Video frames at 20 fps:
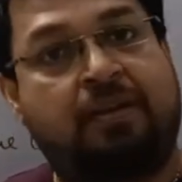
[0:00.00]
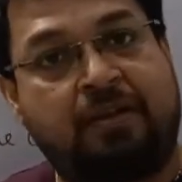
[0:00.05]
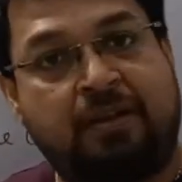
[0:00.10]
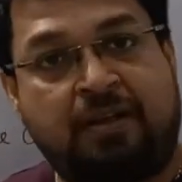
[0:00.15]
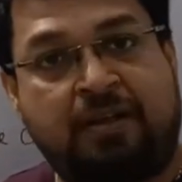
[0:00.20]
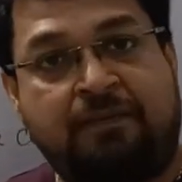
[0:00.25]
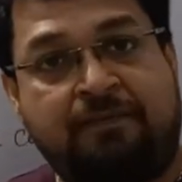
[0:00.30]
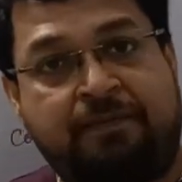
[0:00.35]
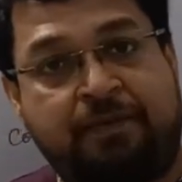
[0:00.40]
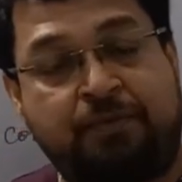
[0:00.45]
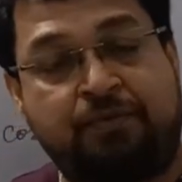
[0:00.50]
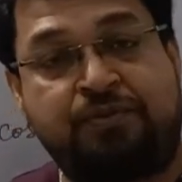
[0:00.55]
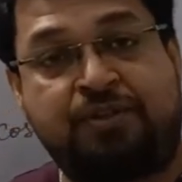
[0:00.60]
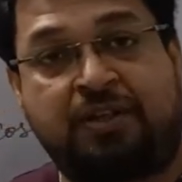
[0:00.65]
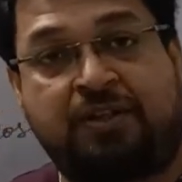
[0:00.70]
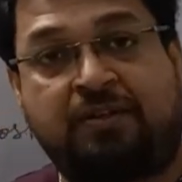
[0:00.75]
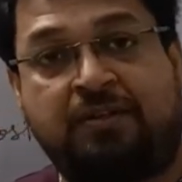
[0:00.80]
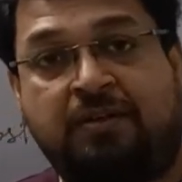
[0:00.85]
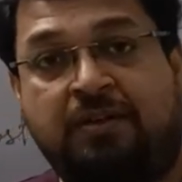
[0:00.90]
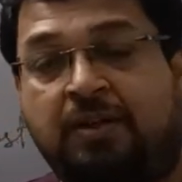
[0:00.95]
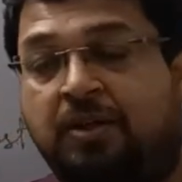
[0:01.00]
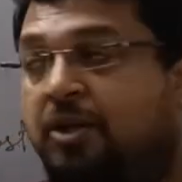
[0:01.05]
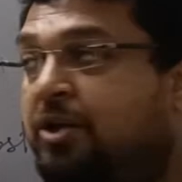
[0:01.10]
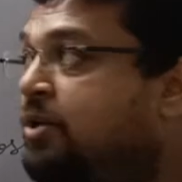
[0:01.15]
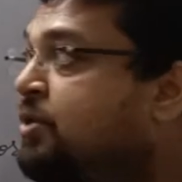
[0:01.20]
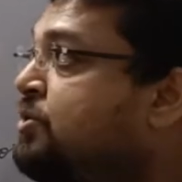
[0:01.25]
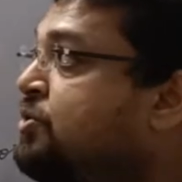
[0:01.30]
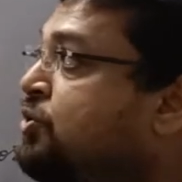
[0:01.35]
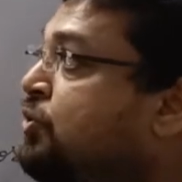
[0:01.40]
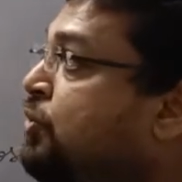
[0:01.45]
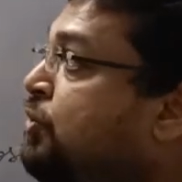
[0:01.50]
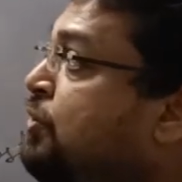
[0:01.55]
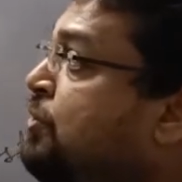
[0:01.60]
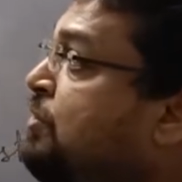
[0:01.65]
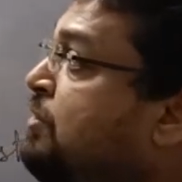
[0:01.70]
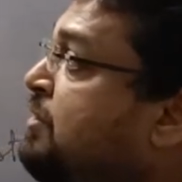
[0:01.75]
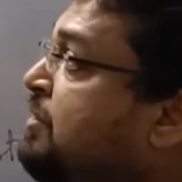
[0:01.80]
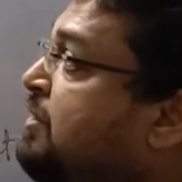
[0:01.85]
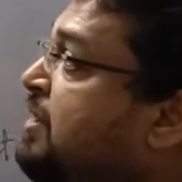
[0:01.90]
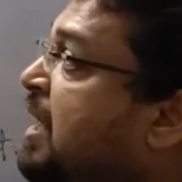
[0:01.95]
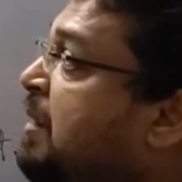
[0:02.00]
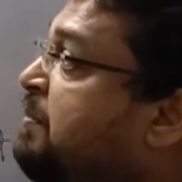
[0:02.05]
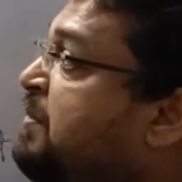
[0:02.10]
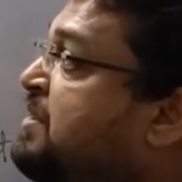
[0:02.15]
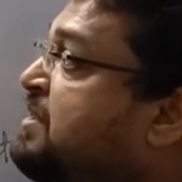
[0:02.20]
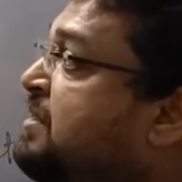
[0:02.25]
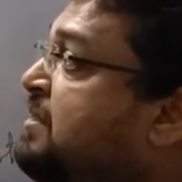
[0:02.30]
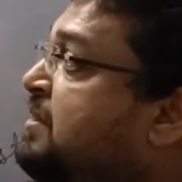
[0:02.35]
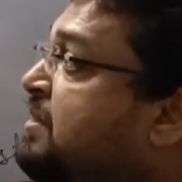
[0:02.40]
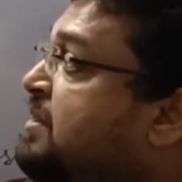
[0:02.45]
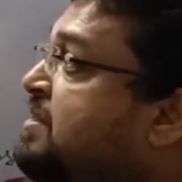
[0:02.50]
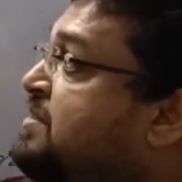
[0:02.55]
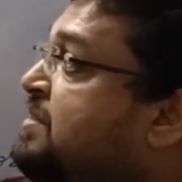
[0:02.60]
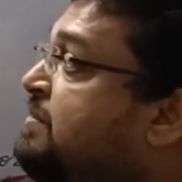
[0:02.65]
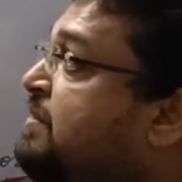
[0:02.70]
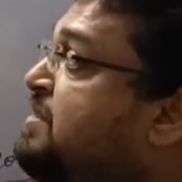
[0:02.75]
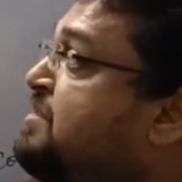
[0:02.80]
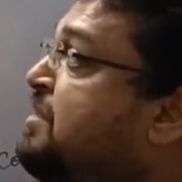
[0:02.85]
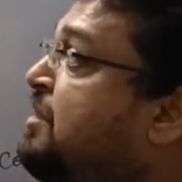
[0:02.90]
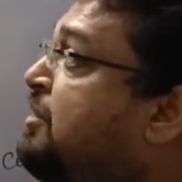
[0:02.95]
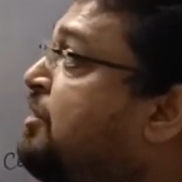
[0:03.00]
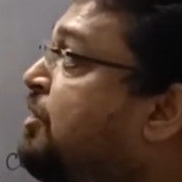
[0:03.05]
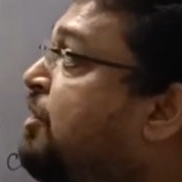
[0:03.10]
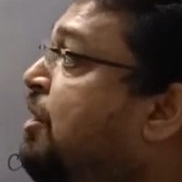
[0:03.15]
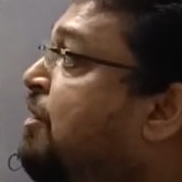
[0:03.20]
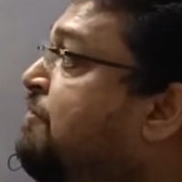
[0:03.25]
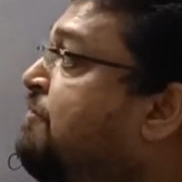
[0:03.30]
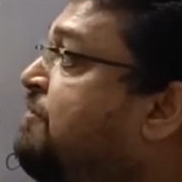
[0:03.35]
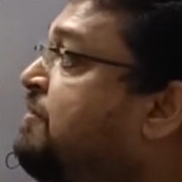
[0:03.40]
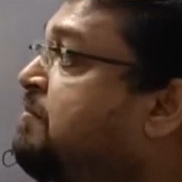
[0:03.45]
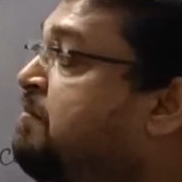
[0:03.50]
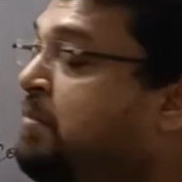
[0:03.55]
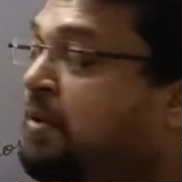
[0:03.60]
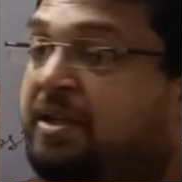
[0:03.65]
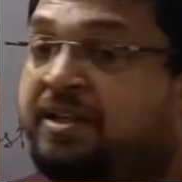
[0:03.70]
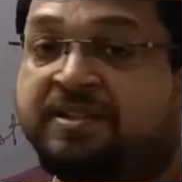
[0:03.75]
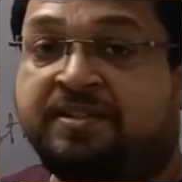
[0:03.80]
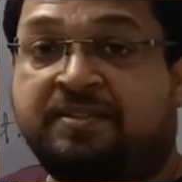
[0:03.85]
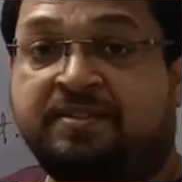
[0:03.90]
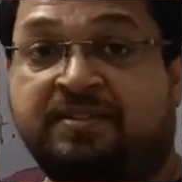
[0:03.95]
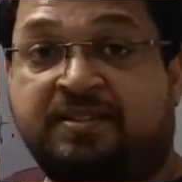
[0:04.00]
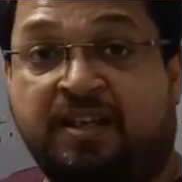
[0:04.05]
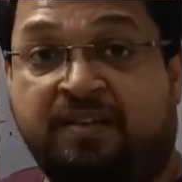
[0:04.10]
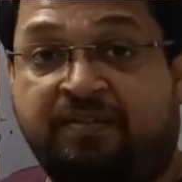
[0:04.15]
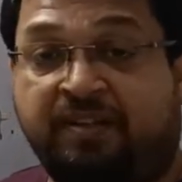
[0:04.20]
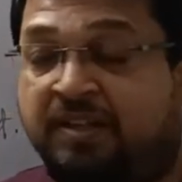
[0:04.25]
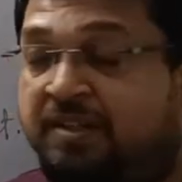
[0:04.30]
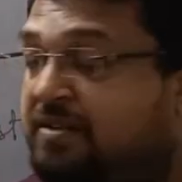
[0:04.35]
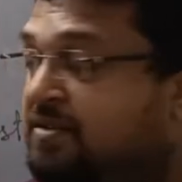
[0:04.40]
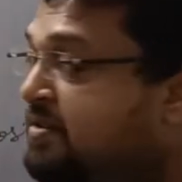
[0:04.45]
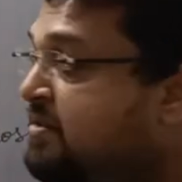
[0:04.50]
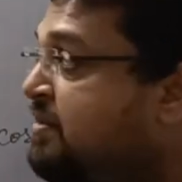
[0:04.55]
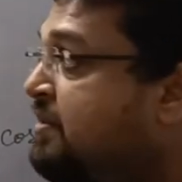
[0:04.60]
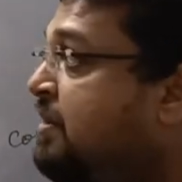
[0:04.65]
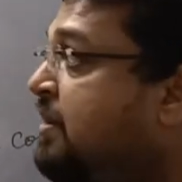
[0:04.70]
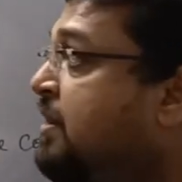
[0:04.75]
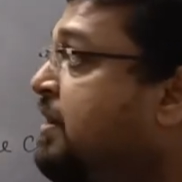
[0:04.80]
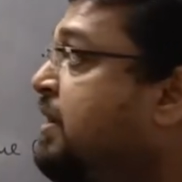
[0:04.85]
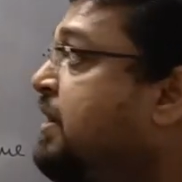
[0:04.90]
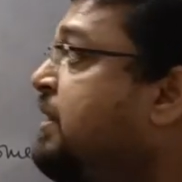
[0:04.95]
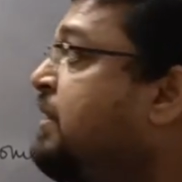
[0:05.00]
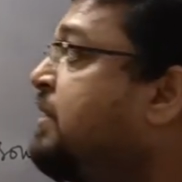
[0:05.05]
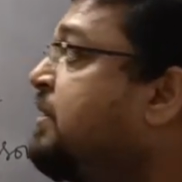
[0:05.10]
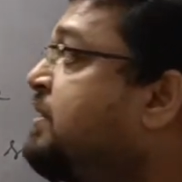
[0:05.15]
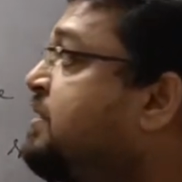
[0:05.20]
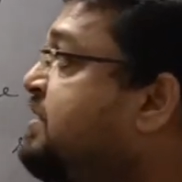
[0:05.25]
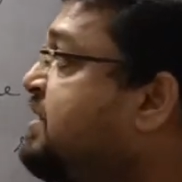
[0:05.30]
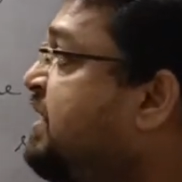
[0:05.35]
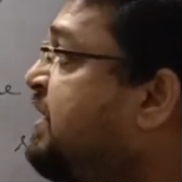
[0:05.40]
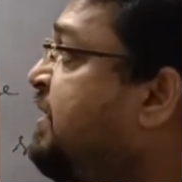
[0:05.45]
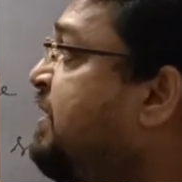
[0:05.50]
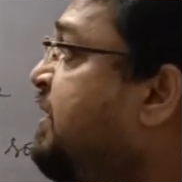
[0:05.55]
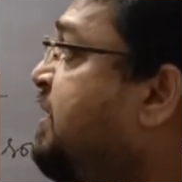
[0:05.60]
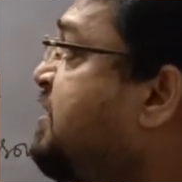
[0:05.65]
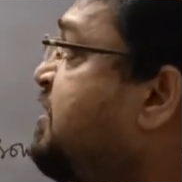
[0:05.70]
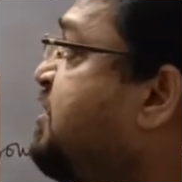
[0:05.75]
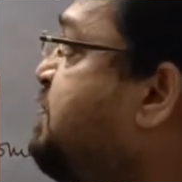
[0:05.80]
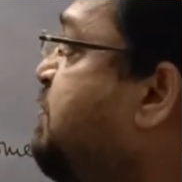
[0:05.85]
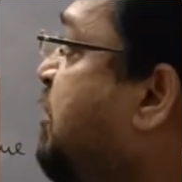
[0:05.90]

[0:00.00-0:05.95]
in future. So capital is a result of past savings. Generates